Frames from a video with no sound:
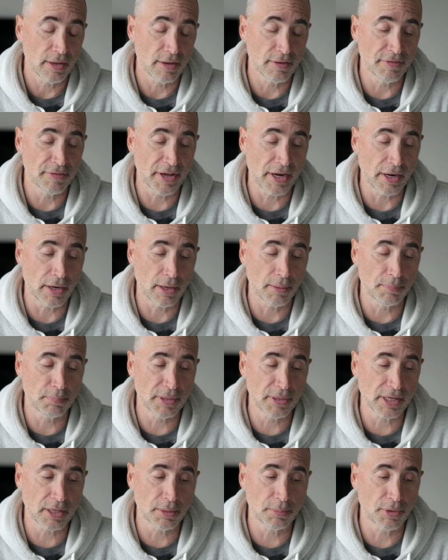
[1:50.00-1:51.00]
that are
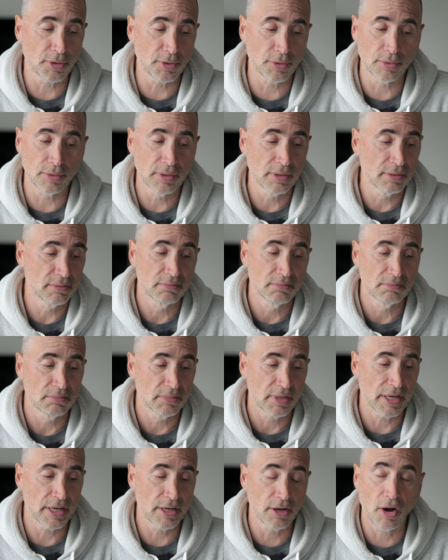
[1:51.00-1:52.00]
applicable
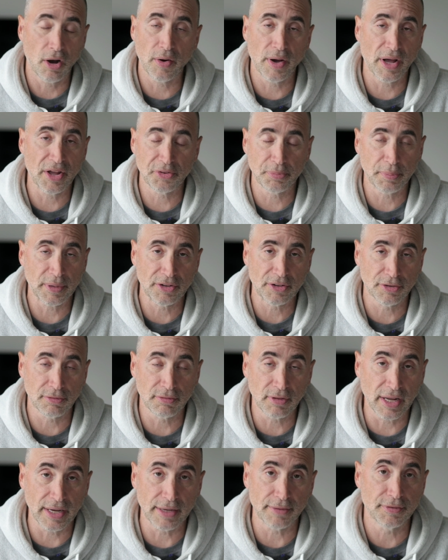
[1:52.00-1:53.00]
in all aspects of
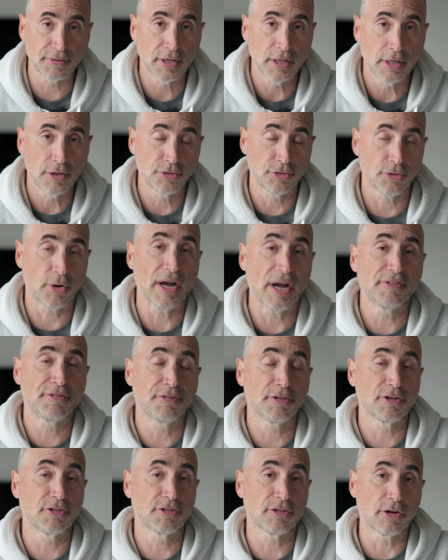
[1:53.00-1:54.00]
life. So I
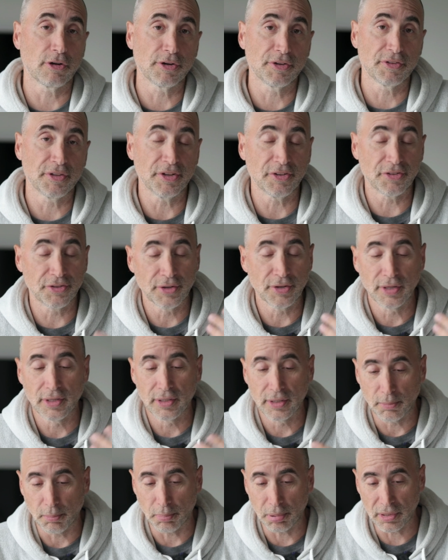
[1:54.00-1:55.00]
first learned this,
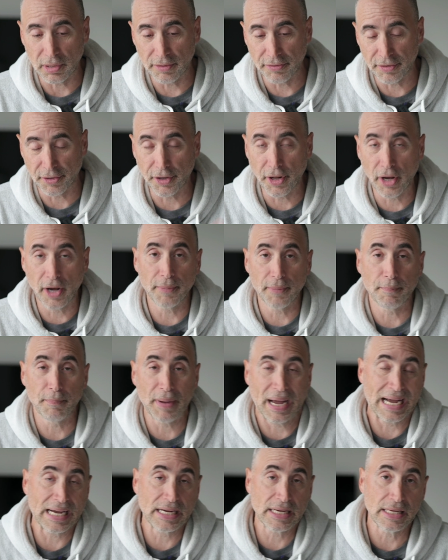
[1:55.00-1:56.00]
believe it or not,
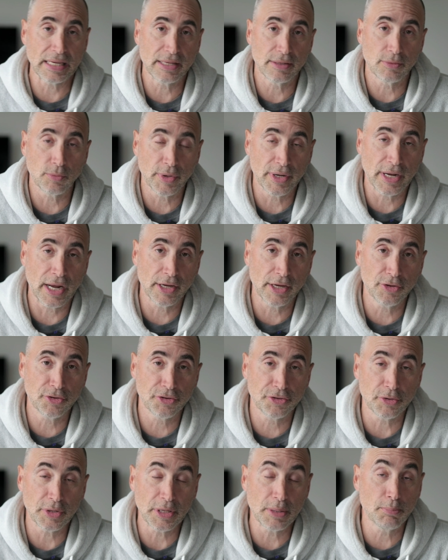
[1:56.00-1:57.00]
back when I
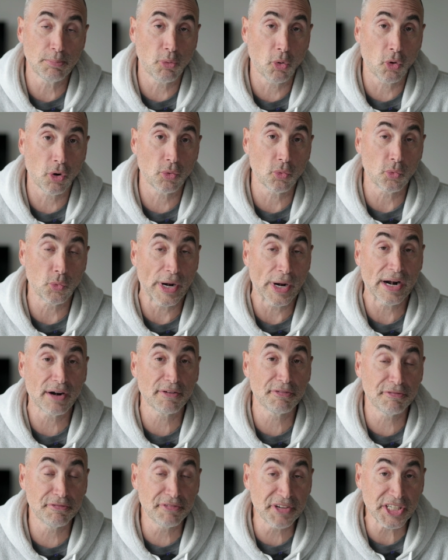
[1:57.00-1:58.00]
used to import
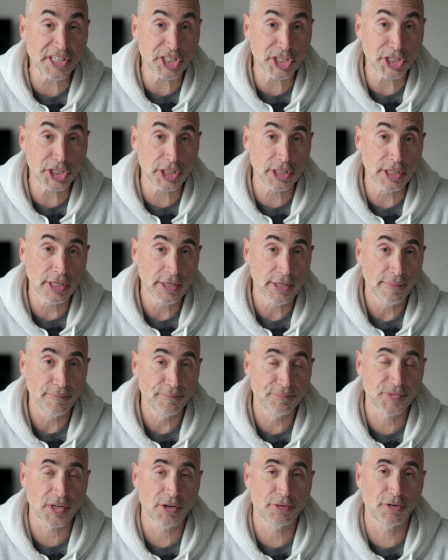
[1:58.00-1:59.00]
rare fish
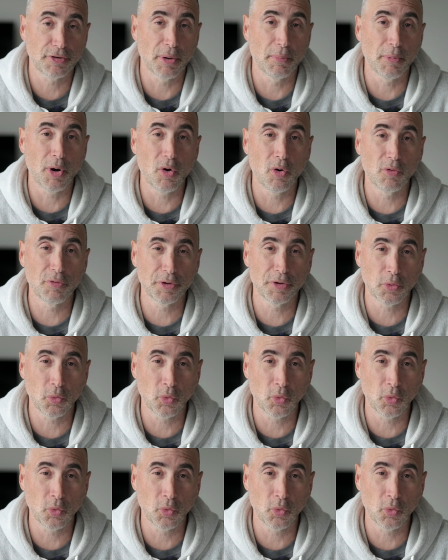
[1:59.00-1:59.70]
from all over the